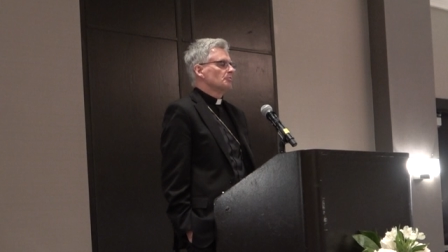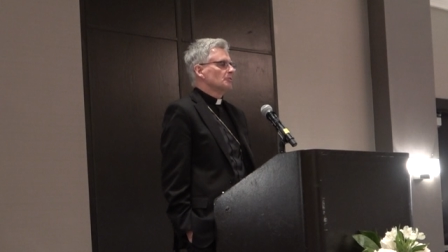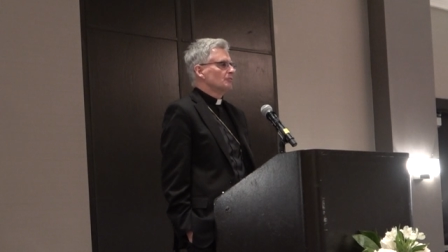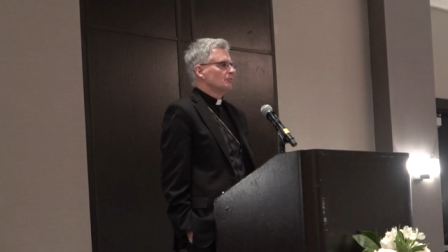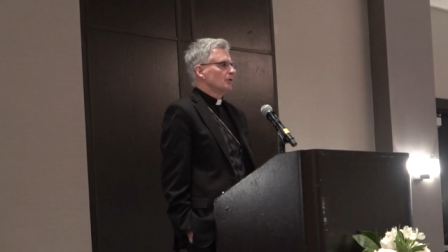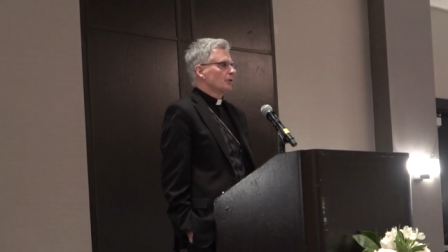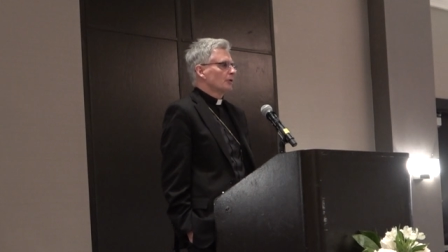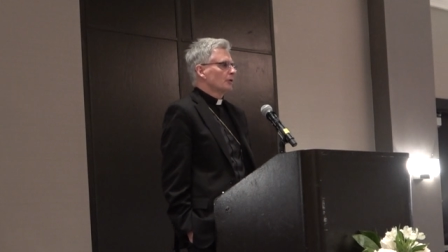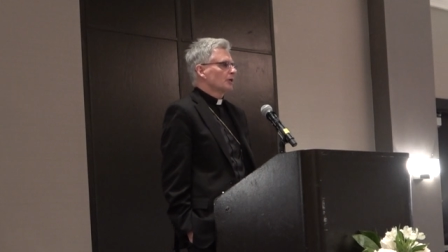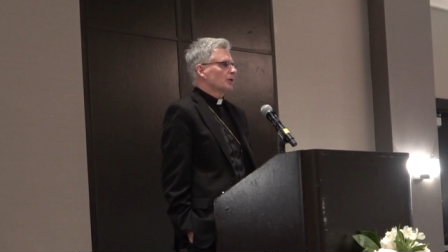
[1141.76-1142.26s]
be
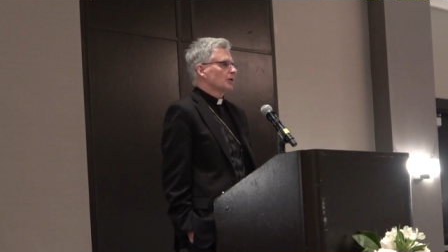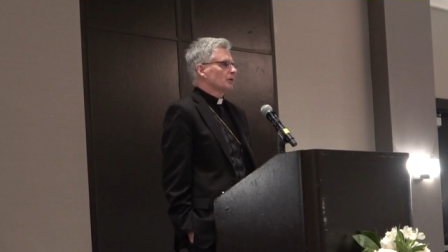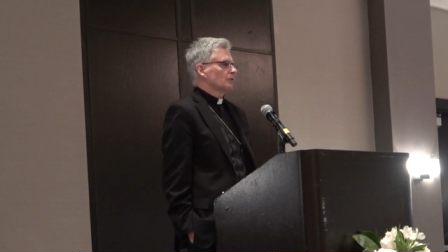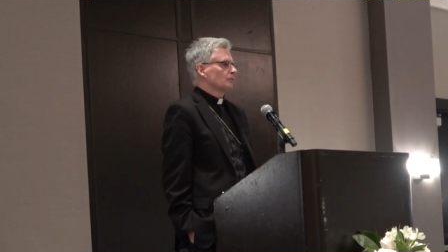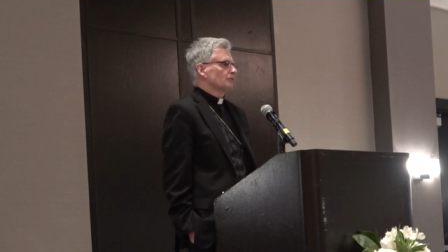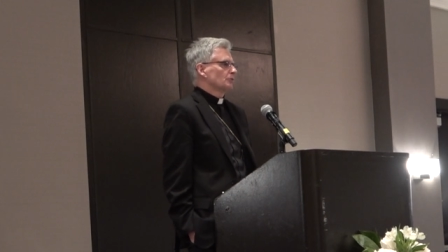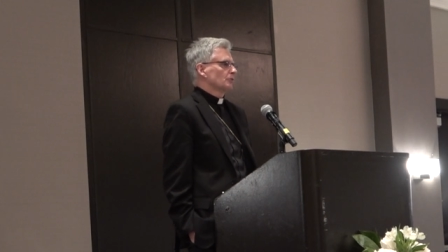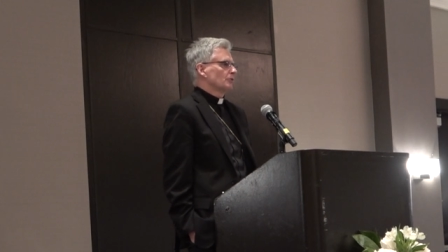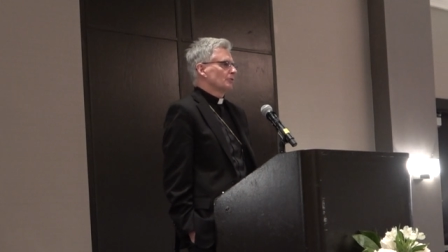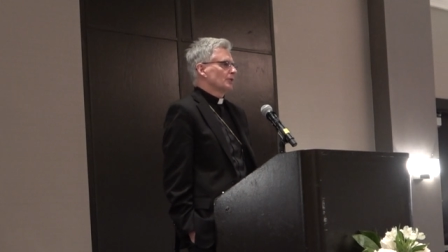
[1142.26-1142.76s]
very
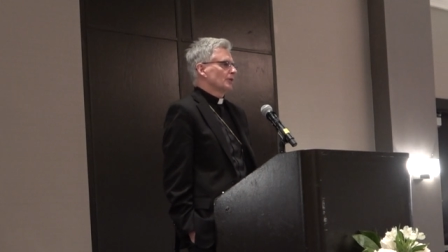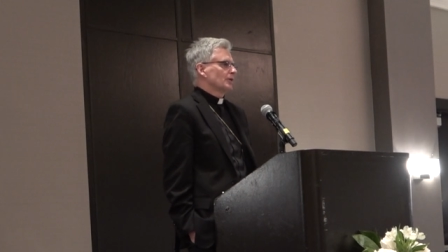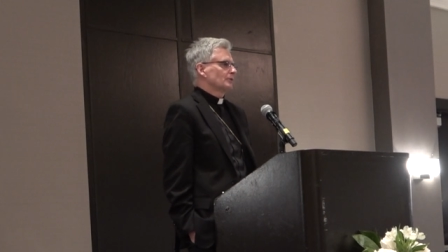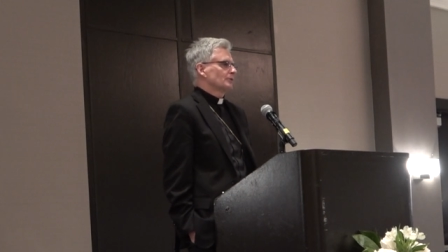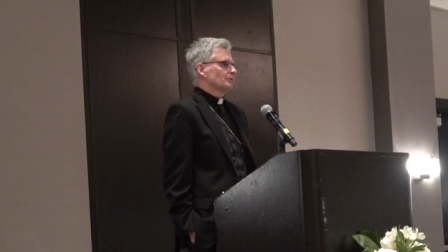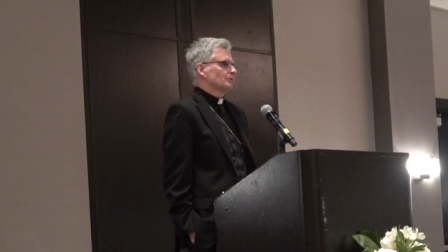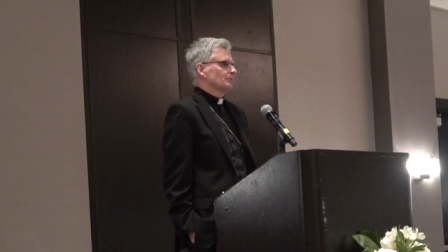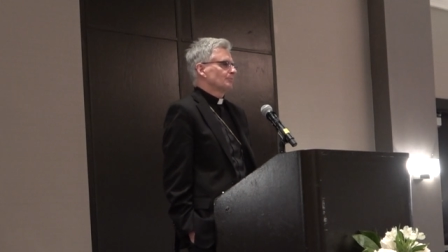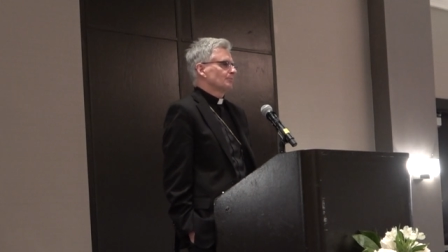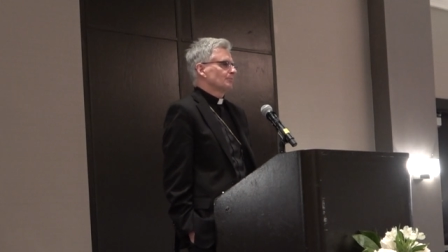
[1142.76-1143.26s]
careful of that.
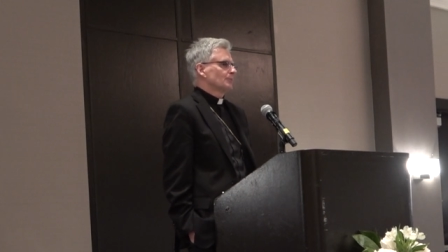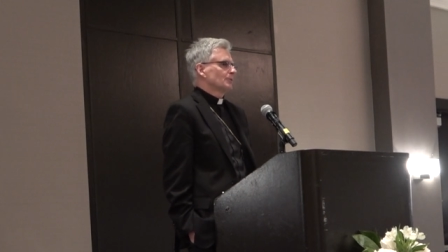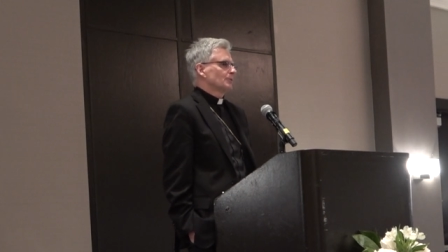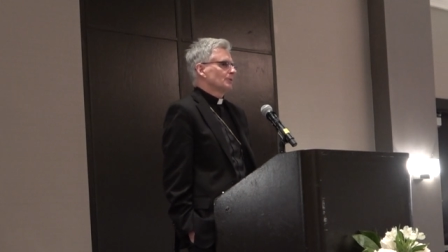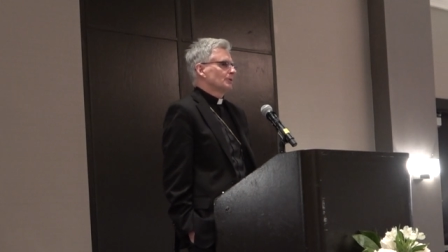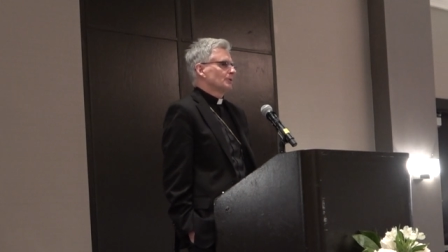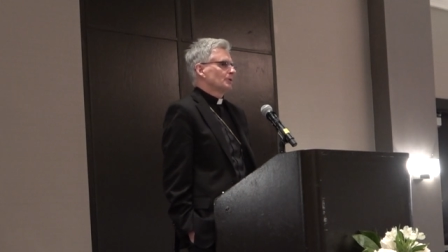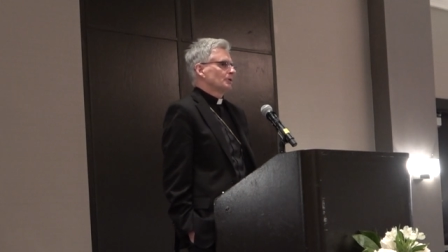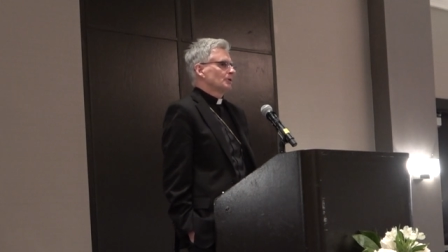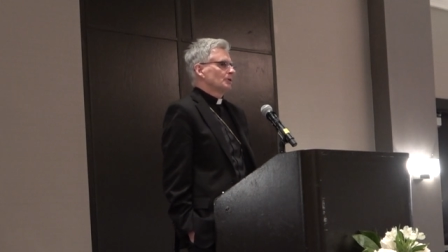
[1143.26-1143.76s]

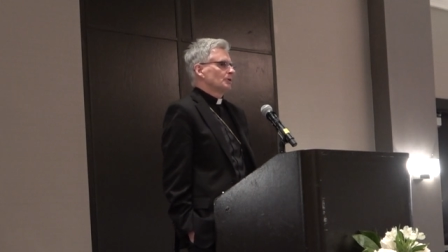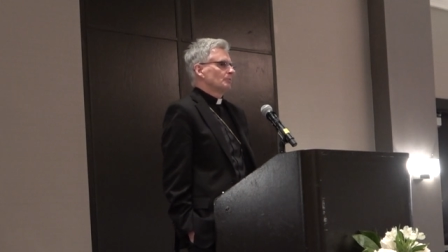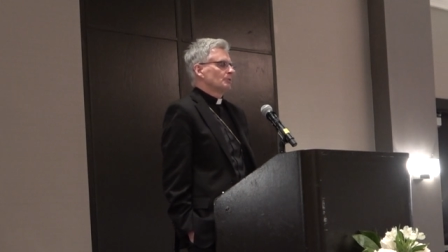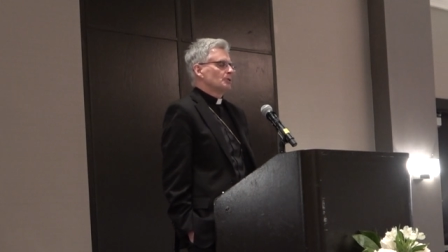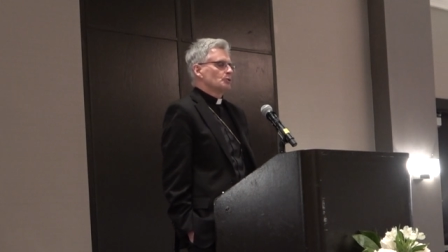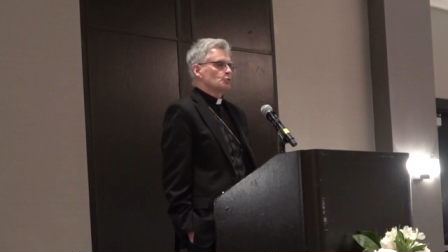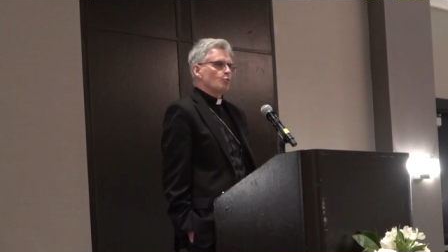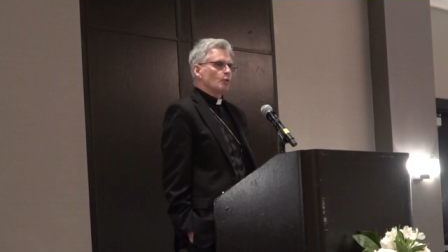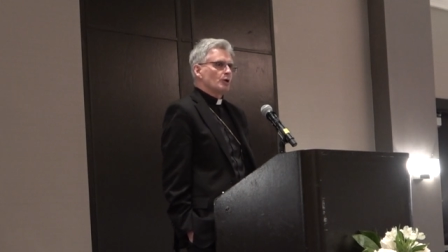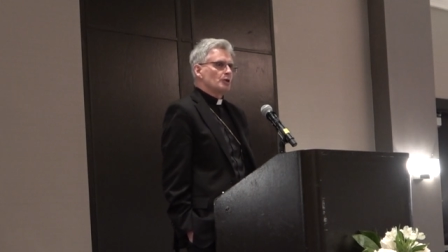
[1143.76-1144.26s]
Because